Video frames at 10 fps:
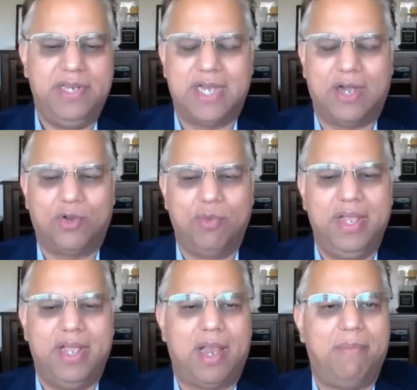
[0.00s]
reach out to
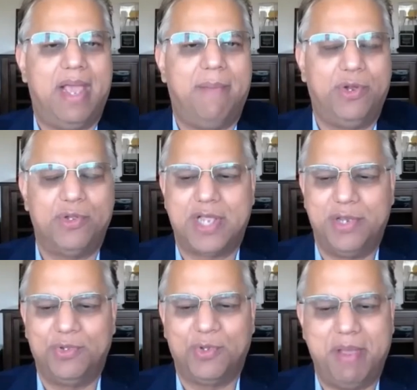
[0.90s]
me, and I'll be happy to
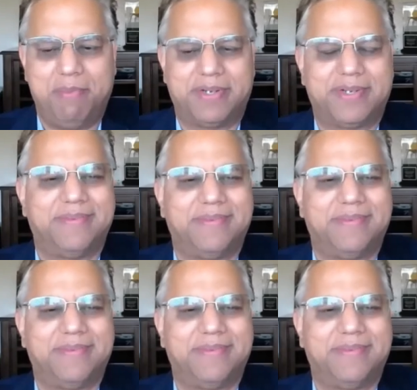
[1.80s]
send you those papers.